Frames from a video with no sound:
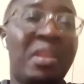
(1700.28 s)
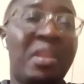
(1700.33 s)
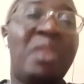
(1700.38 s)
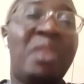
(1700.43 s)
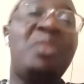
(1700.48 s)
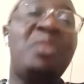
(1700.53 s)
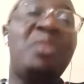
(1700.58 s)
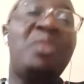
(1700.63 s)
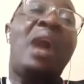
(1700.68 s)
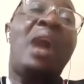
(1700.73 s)

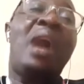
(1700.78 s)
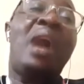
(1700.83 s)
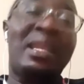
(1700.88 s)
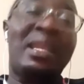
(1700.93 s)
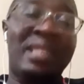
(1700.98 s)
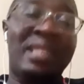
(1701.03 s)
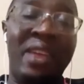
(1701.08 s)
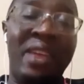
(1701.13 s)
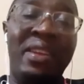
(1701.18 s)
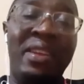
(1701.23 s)
You
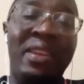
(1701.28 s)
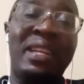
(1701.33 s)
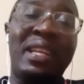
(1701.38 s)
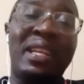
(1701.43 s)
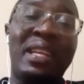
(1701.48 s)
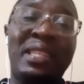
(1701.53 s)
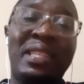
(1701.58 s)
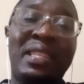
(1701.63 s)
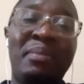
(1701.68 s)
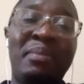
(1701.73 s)
asked Eric the
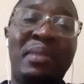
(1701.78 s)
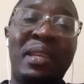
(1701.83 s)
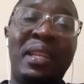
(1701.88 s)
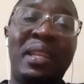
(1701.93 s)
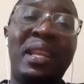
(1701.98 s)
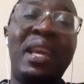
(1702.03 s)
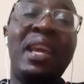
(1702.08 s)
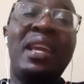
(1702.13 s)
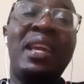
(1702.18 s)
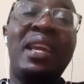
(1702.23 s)
same thing.
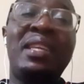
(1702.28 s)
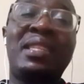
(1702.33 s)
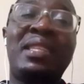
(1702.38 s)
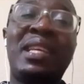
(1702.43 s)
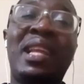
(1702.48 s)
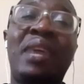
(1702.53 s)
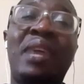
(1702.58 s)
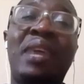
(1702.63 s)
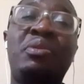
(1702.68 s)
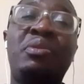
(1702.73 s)
He said
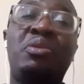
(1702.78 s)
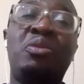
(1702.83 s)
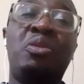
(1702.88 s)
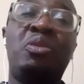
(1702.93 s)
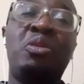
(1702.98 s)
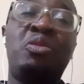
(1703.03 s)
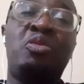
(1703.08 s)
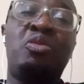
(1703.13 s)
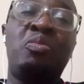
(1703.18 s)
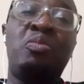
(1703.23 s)
that we should go
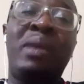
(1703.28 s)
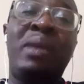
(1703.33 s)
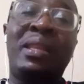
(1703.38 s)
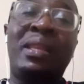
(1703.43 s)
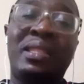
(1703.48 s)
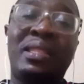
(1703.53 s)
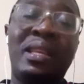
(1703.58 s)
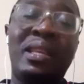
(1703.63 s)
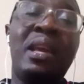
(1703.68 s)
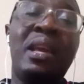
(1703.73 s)
to
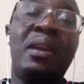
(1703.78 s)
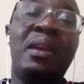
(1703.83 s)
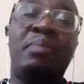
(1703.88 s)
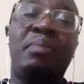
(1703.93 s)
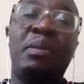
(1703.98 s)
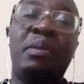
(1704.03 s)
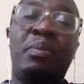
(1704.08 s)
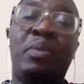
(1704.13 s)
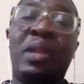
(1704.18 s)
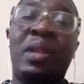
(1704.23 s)
bet
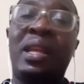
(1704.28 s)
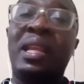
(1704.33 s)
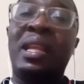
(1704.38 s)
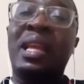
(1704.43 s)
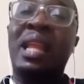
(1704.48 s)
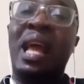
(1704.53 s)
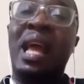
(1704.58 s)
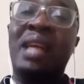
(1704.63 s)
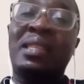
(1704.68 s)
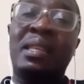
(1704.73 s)
people and
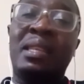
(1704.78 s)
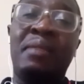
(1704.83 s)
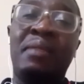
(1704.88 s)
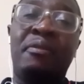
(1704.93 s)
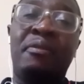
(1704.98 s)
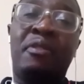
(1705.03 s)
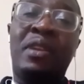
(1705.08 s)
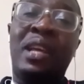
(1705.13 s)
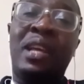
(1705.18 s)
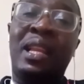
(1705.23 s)
then ask them
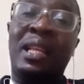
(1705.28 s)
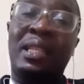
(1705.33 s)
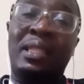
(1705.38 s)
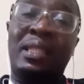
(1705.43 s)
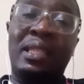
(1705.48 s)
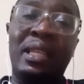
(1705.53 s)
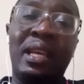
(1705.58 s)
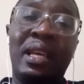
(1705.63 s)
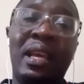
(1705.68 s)
for the list.